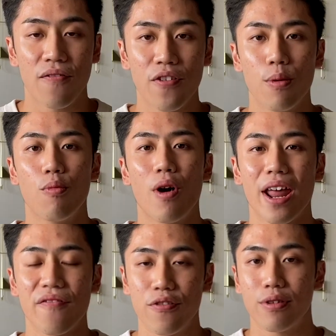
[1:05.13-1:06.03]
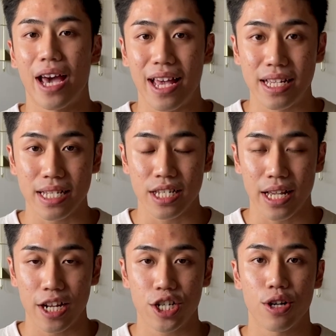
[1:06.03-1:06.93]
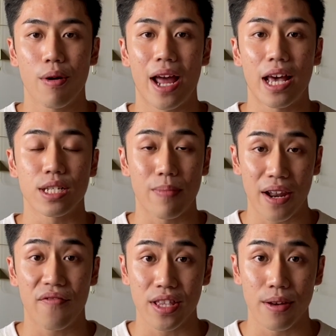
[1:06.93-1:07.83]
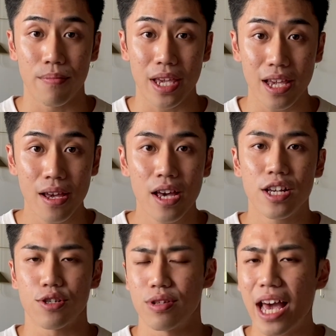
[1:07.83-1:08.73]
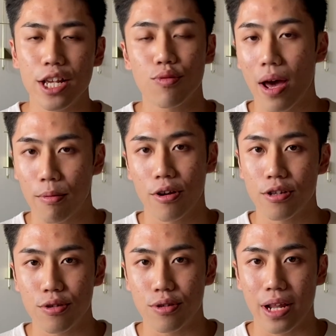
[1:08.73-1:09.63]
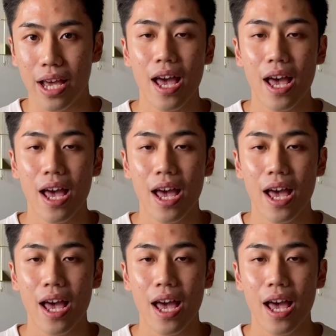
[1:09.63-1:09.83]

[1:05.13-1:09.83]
film what I feel that is essential and has benefited me. So that is what I'm going to do today.